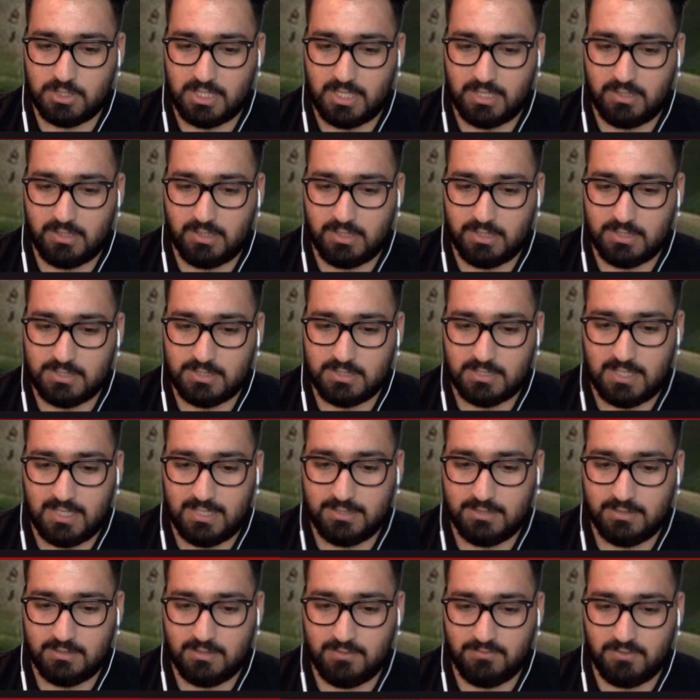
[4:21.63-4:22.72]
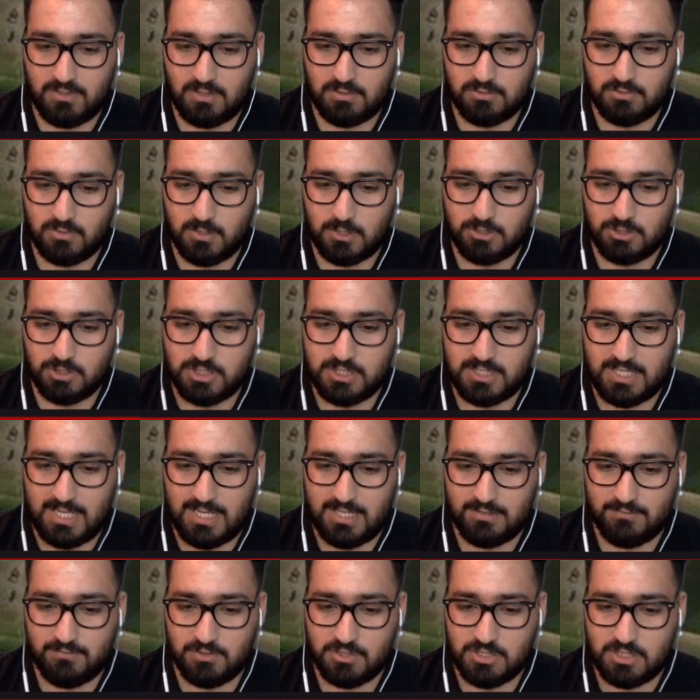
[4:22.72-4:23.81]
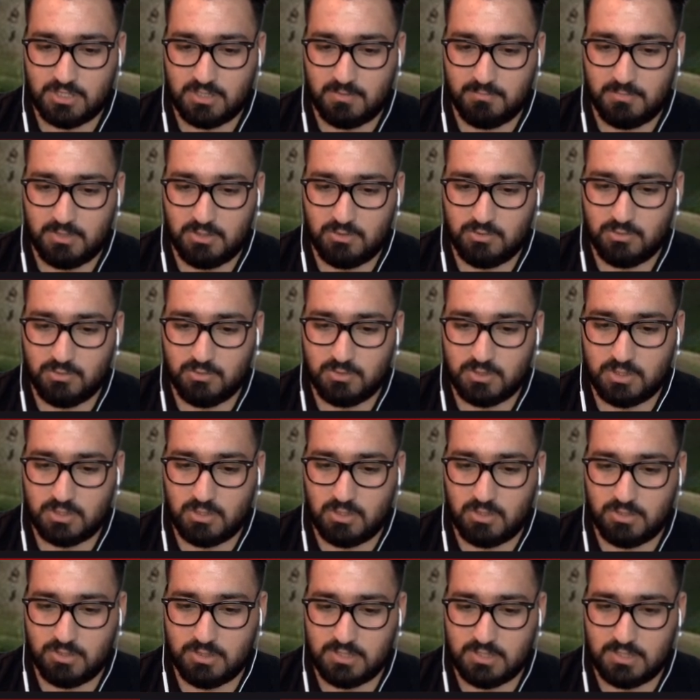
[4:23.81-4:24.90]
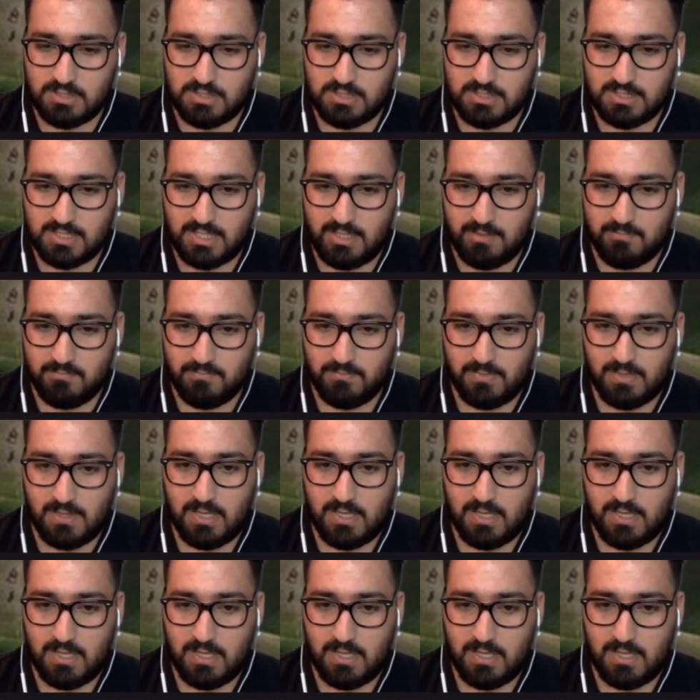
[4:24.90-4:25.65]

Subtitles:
think is kind of difficult to understand for some new starters in this game.